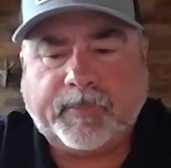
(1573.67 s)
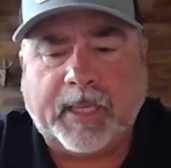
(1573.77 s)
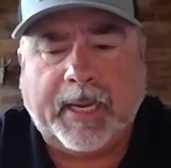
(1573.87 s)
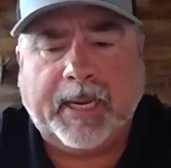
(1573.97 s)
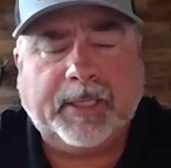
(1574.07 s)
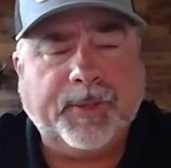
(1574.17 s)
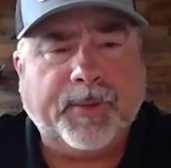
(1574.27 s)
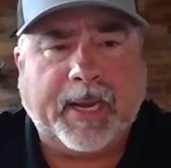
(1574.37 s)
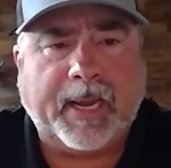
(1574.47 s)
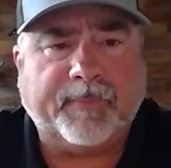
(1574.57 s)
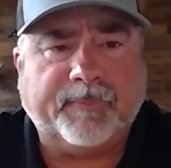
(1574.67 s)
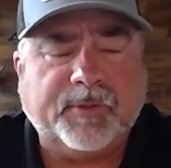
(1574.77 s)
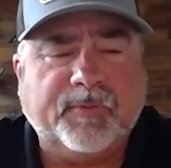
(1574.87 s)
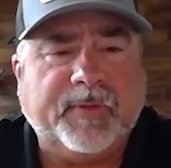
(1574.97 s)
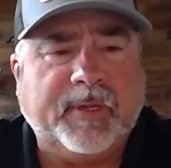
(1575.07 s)
and you have
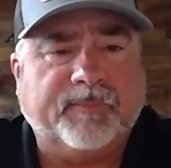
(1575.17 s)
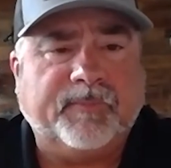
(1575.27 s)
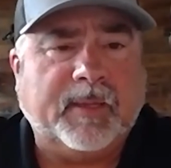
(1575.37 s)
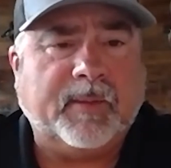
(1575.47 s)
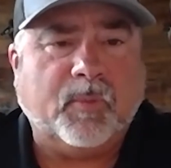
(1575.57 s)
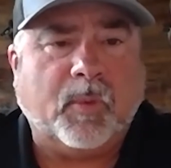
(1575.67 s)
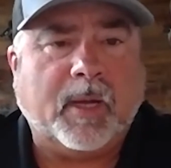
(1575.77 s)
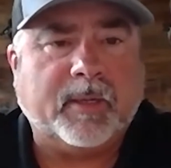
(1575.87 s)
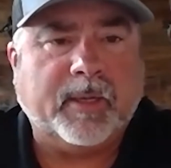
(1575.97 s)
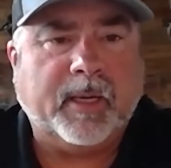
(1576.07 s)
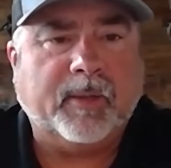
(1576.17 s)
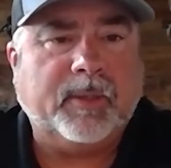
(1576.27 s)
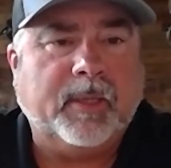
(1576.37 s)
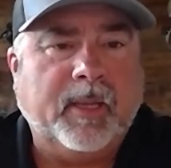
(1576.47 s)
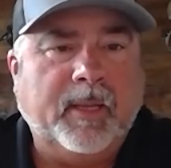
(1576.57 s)
2 feet of water
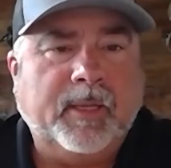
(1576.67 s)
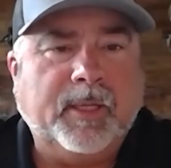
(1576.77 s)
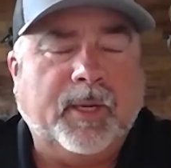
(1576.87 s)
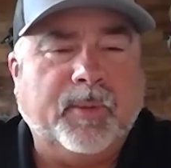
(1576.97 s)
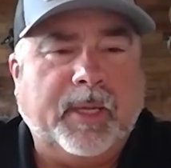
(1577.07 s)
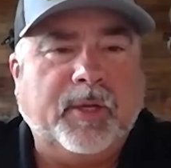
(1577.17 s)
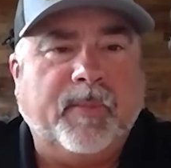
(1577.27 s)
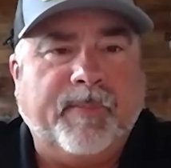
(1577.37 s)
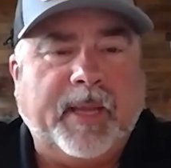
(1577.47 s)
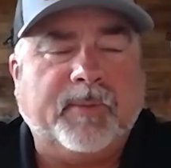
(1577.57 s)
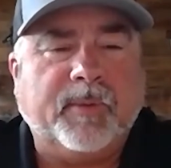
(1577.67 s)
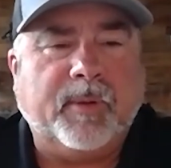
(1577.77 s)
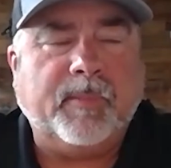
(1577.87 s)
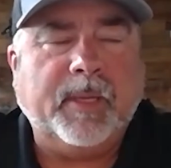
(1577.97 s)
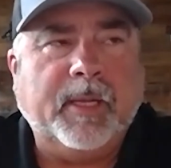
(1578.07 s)
on, in your
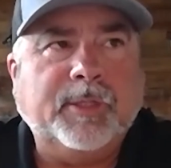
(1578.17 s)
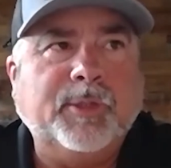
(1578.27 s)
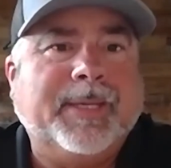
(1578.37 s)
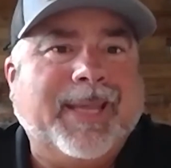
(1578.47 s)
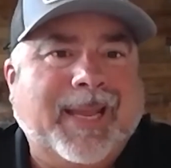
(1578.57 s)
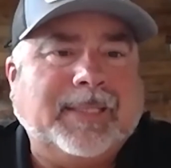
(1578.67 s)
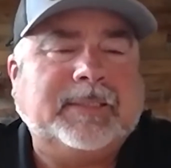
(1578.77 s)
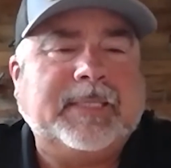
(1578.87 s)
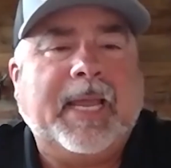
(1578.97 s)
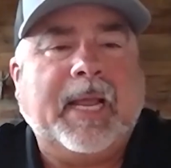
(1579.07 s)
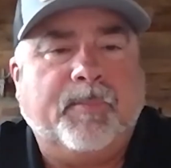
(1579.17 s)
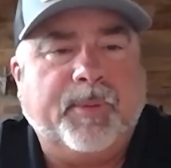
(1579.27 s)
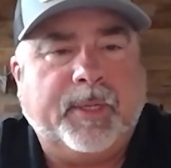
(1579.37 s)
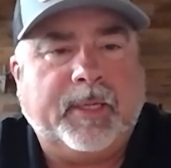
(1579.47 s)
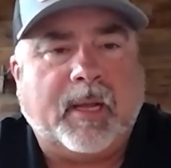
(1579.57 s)
bedroom, you can't say, I'll
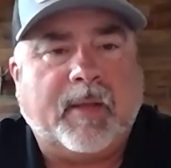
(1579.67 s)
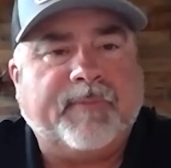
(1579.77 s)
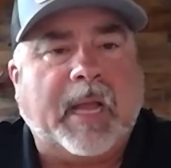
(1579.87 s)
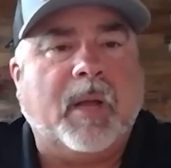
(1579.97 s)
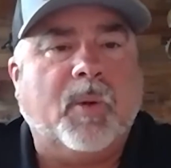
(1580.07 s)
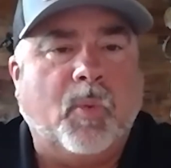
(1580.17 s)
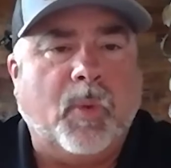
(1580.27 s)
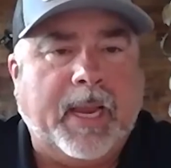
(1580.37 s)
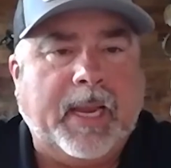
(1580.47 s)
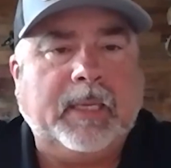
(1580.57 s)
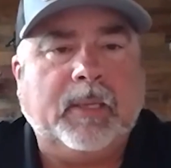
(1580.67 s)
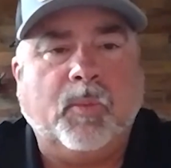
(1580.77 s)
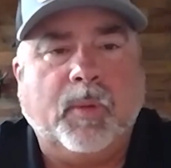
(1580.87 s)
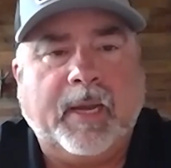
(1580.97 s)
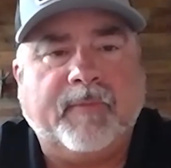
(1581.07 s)
put it off, I'll wait,
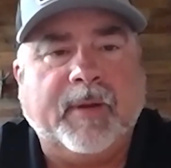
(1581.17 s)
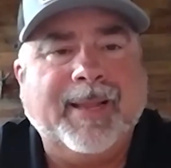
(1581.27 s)
whatever.